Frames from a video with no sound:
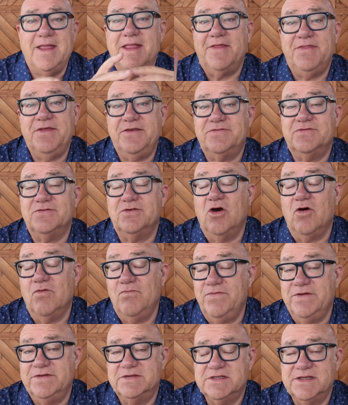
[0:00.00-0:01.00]
Now this
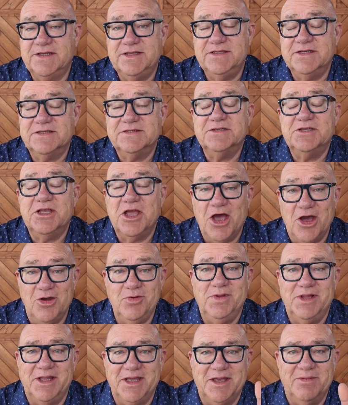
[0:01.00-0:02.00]
obviously doesn't
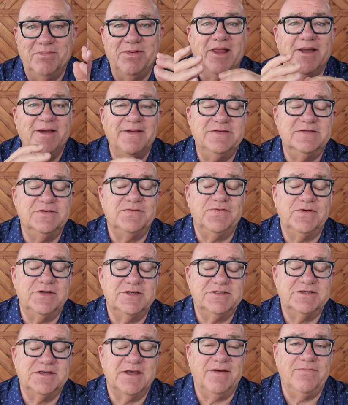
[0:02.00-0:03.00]
only apply to
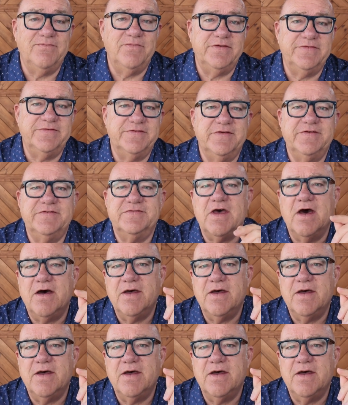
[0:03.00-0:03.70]
first-time visitors.